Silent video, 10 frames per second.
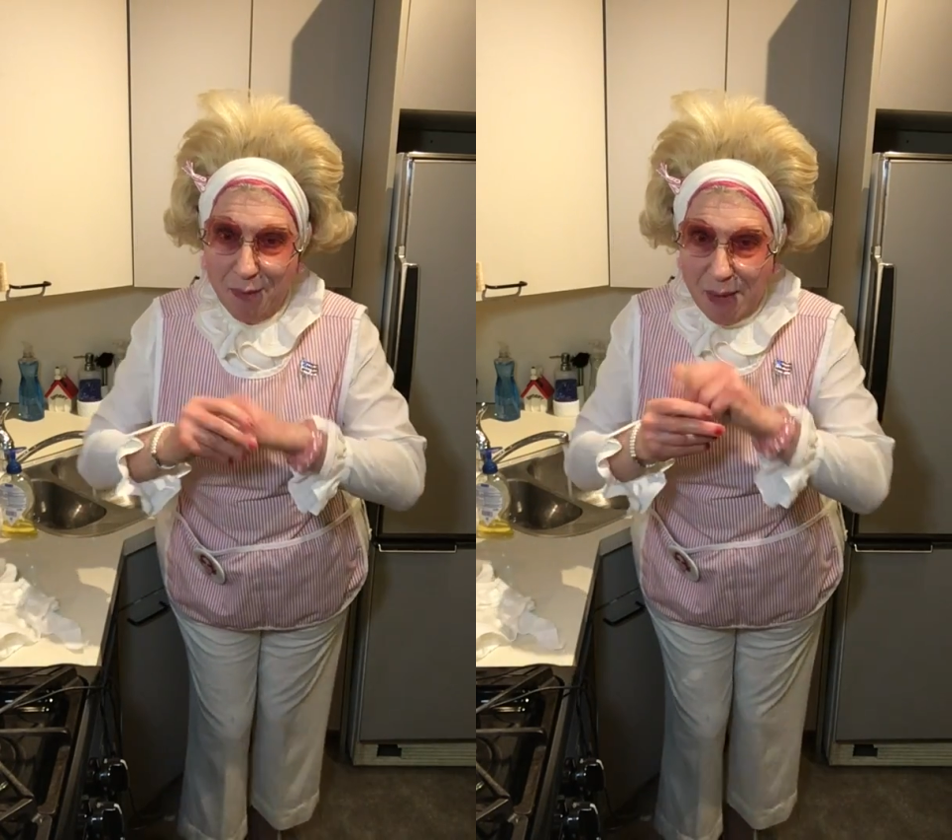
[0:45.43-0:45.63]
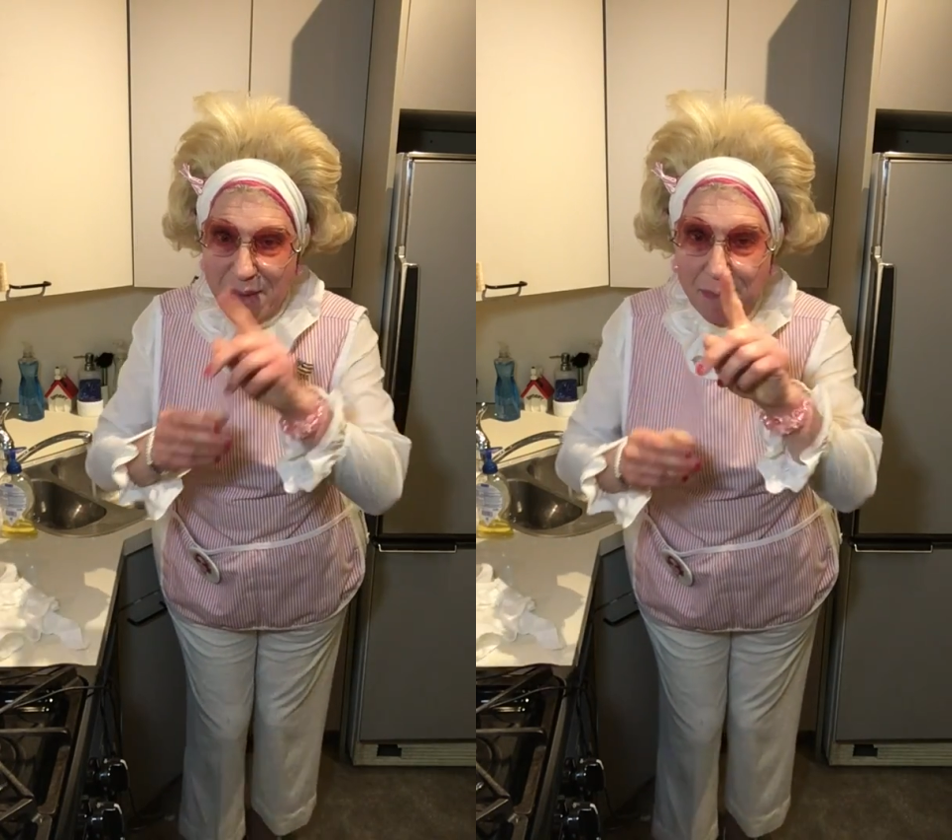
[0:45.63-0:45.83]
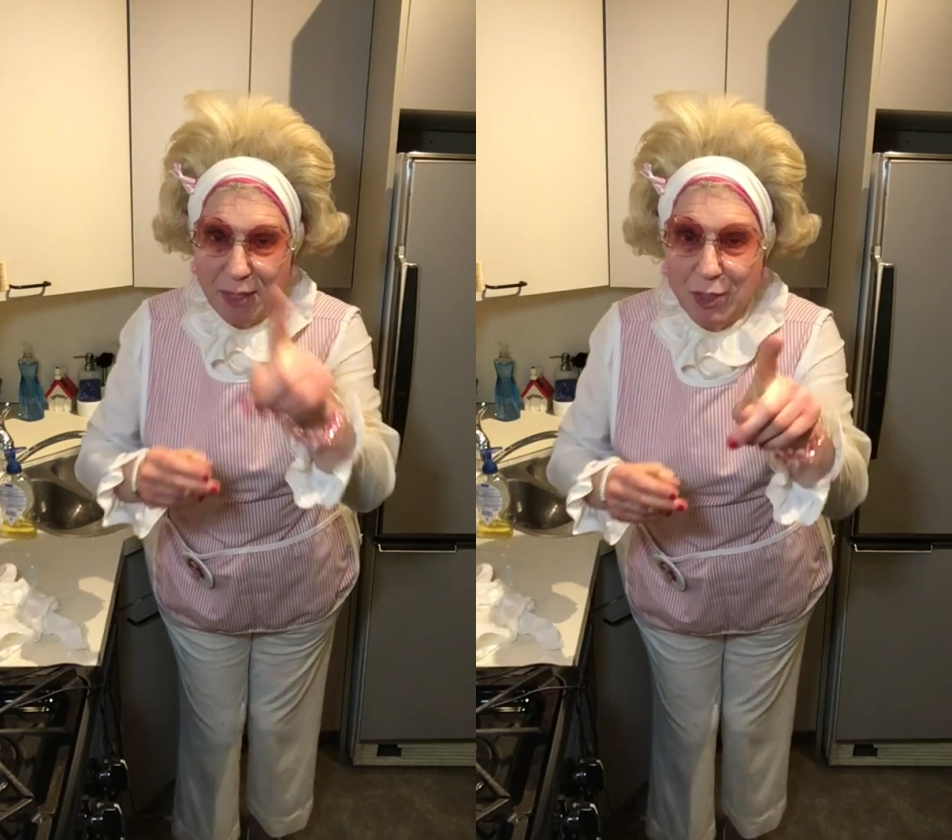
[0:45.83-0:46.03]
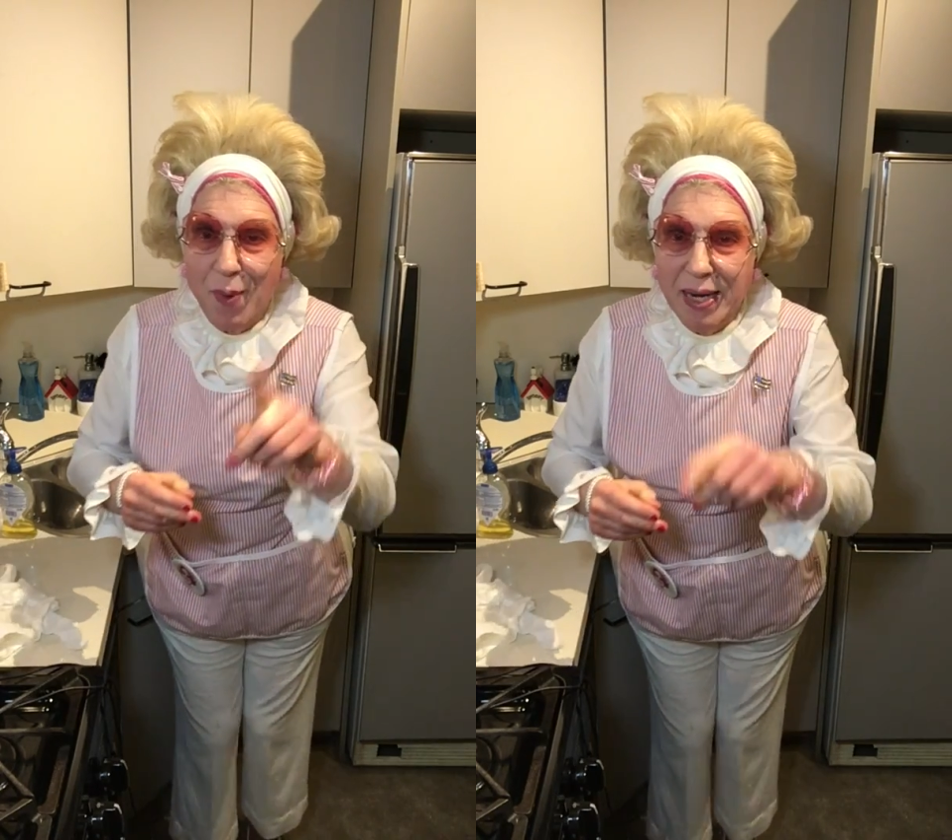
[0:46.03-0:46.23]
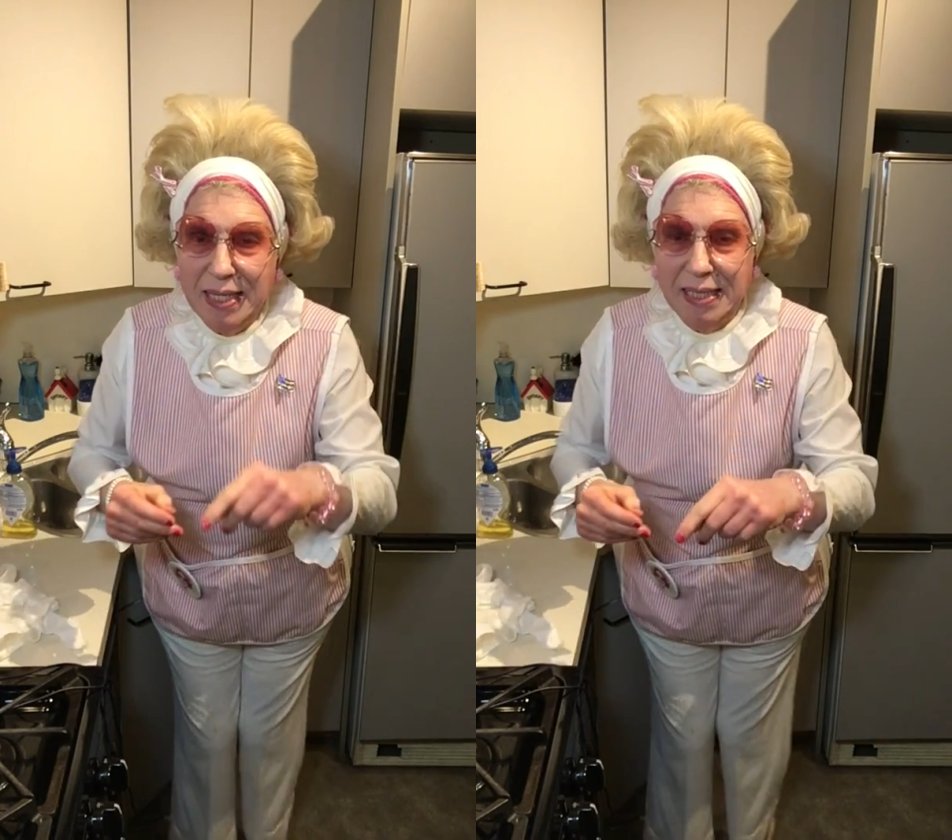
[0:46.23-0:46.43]
Remember,
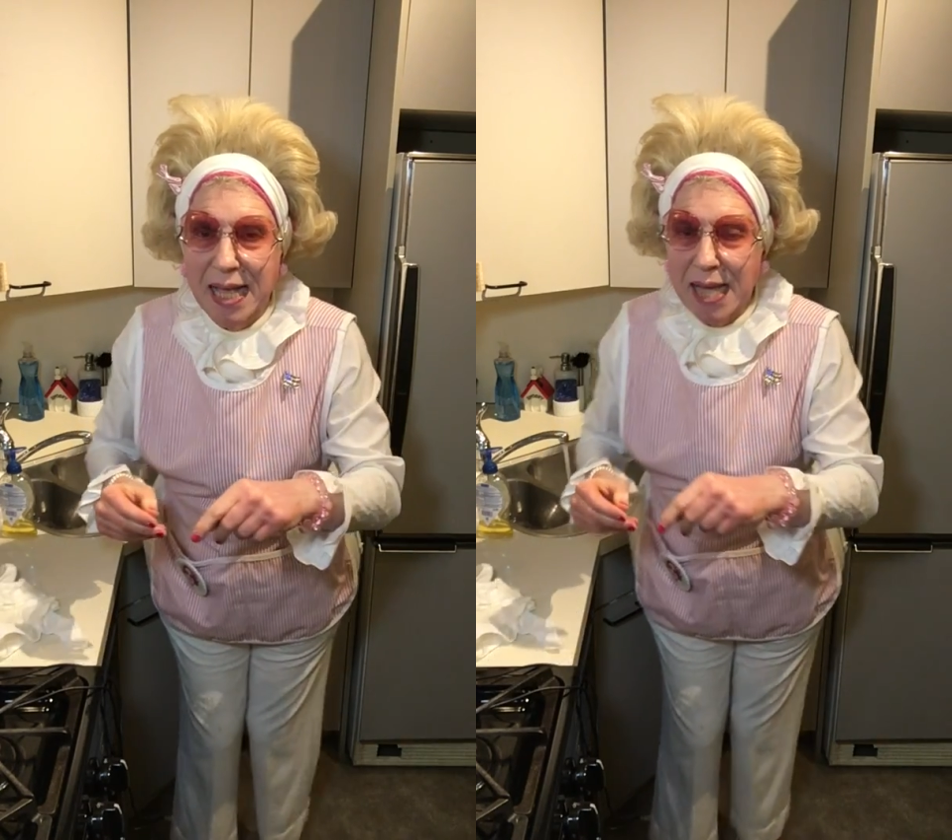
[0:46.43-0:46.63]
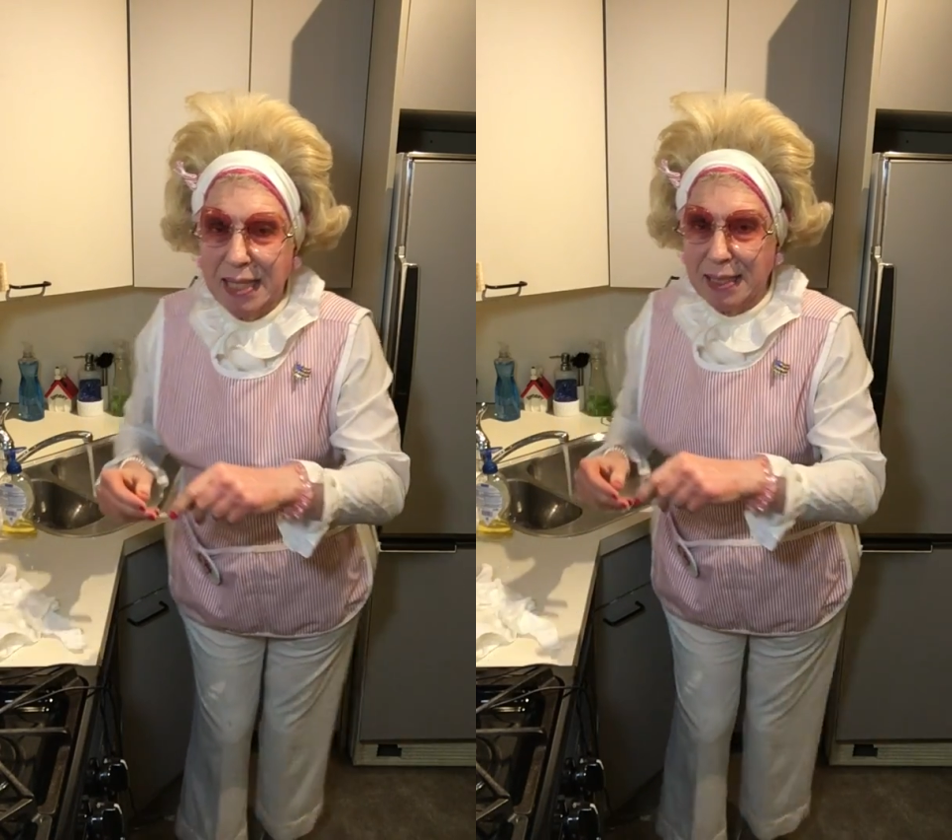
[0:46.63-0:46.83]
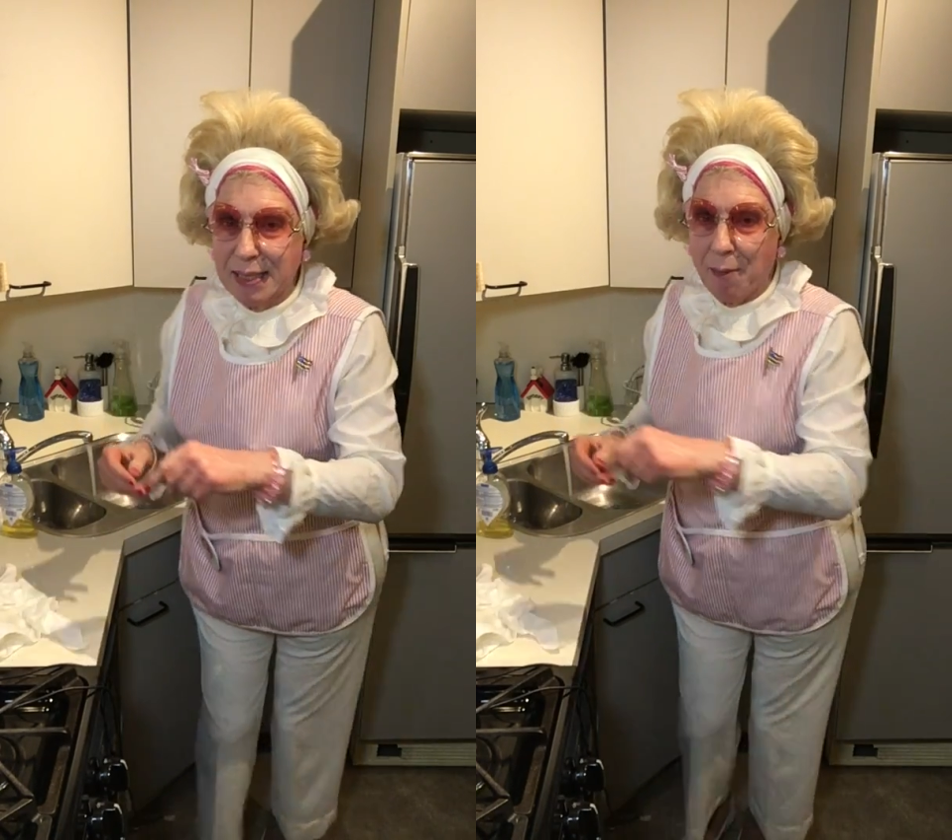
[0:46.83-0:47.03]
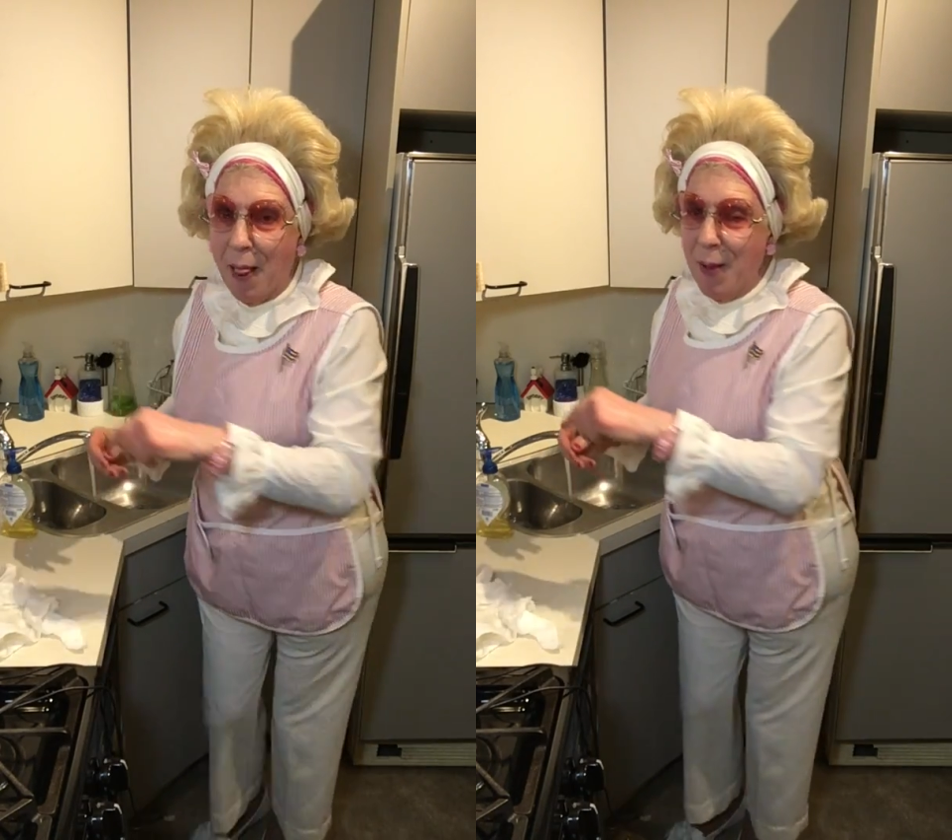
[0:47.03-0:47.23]
20 seconds.